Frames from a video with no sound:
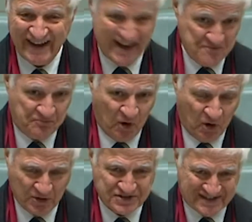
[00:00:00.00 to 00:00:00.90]

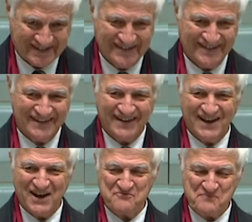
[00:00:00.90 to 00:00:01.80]
imports
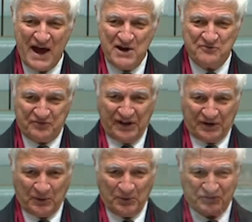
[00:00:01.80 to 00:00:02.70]
of motor
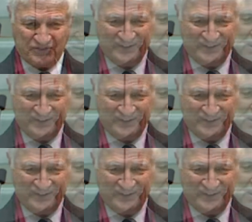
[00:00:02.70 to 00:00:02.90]
vehicles.